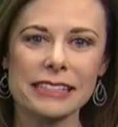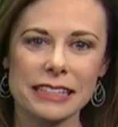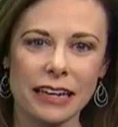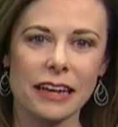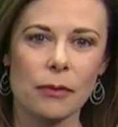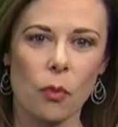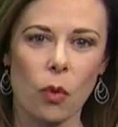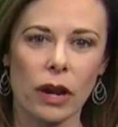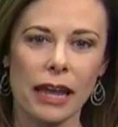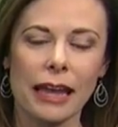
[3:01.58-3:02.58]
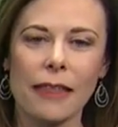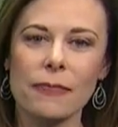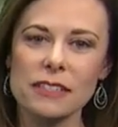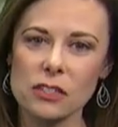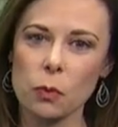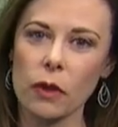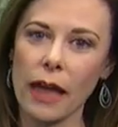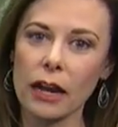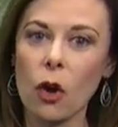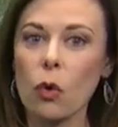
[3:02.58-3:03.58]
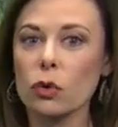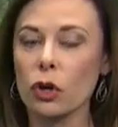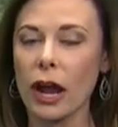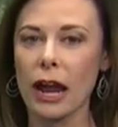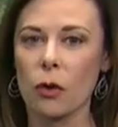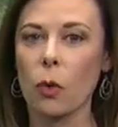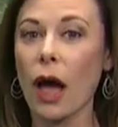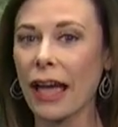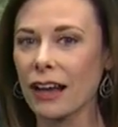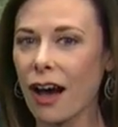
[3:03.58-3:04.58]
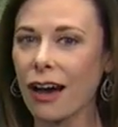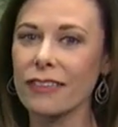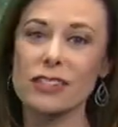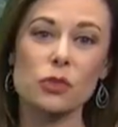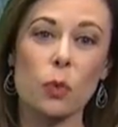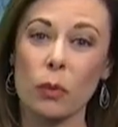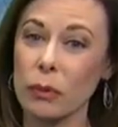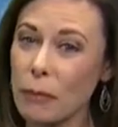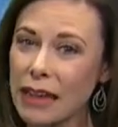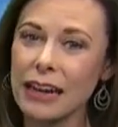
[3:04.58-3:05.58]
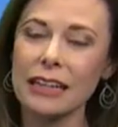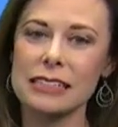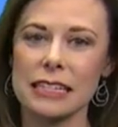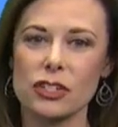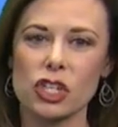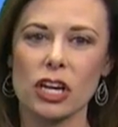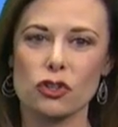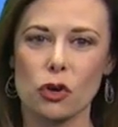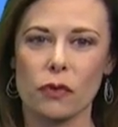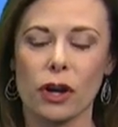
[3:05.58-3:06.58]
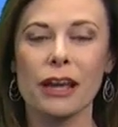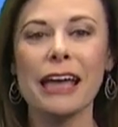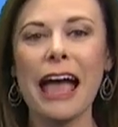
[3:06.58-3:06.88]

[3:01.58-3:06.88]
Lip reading: Sunday morning. And this is where that colder air will hang on. This is where we may not see the changeover.